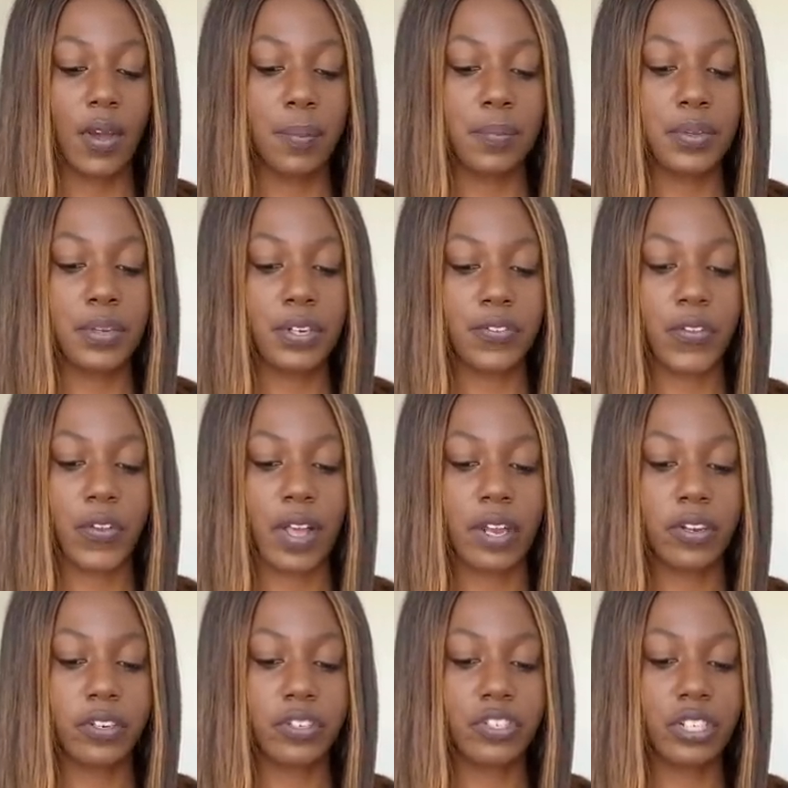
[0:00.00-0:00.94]
Beautiful
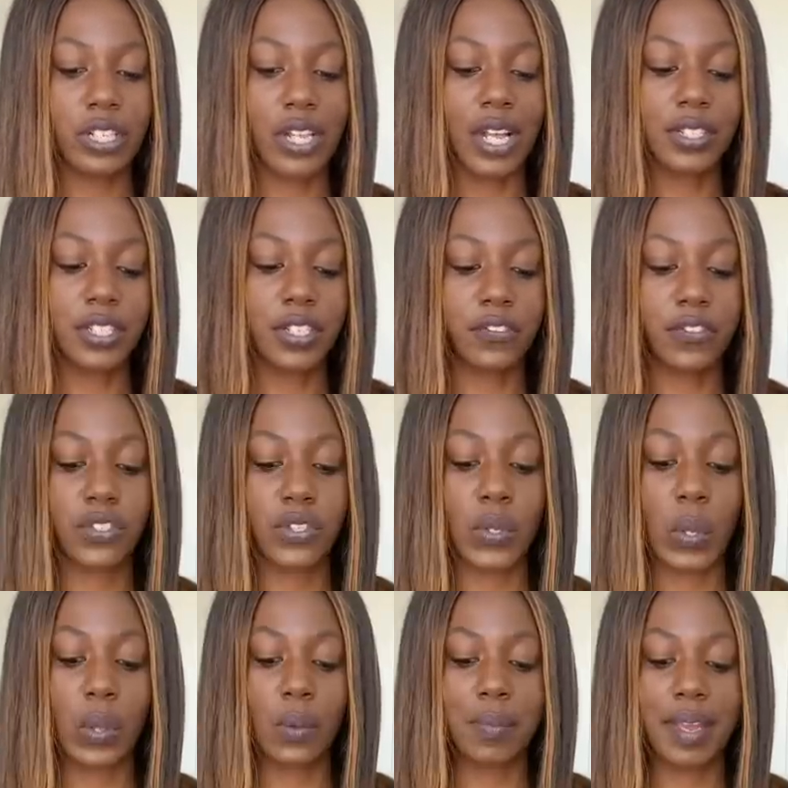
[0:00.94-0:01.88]
energy. Lots of
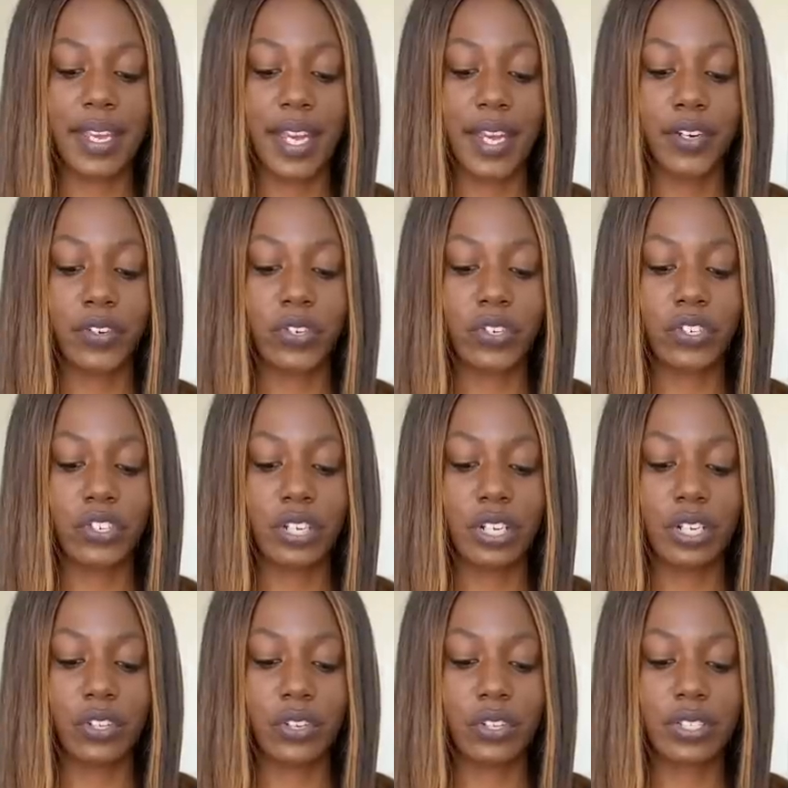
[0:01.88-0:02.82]
soulmate
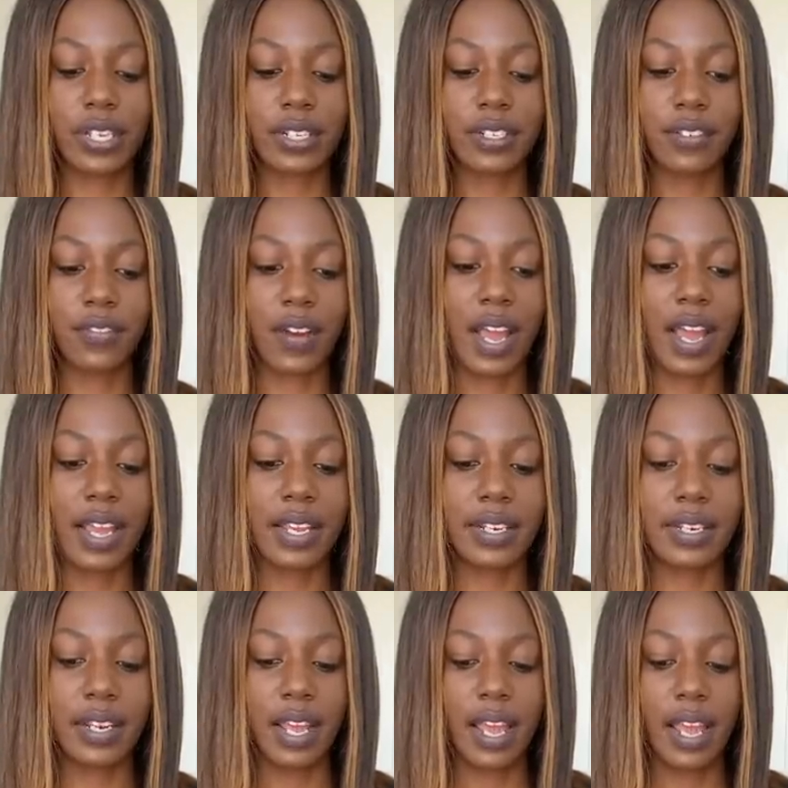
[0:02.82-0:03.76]
energy. Looks like
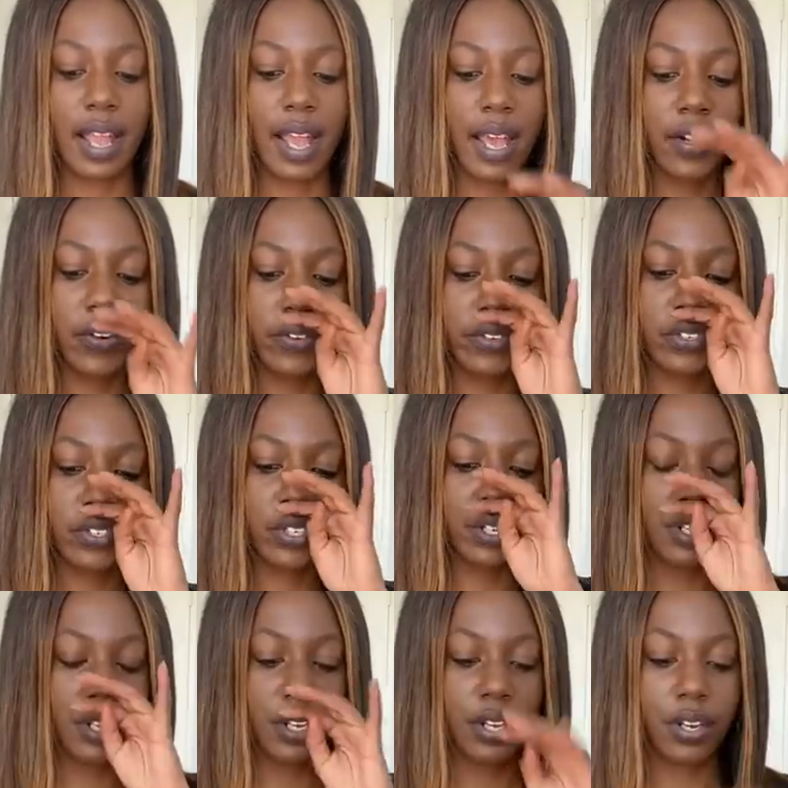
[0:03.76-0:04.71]
divine
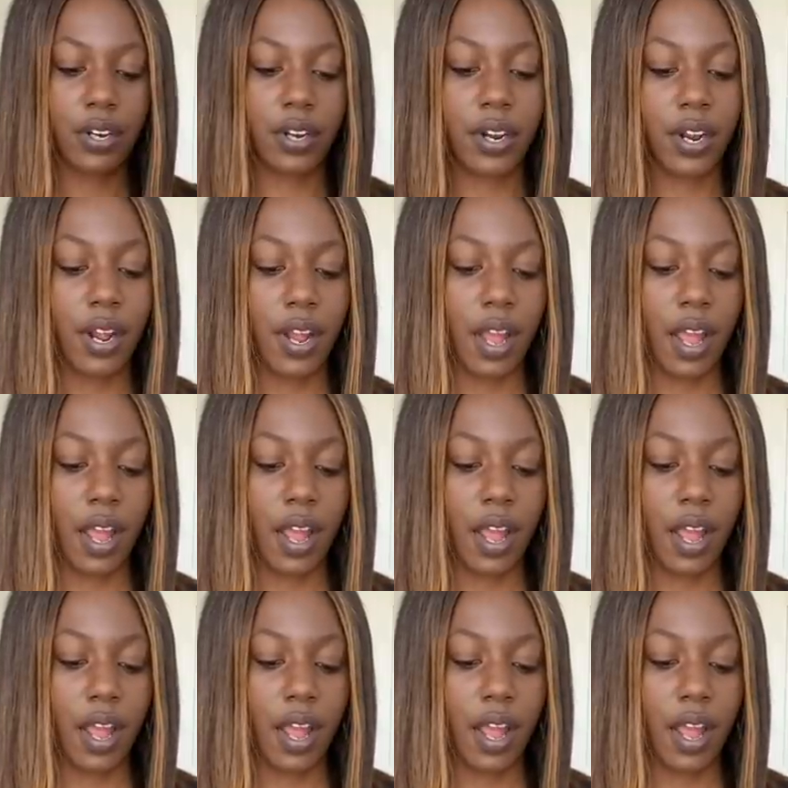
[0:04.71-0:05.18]
energy here.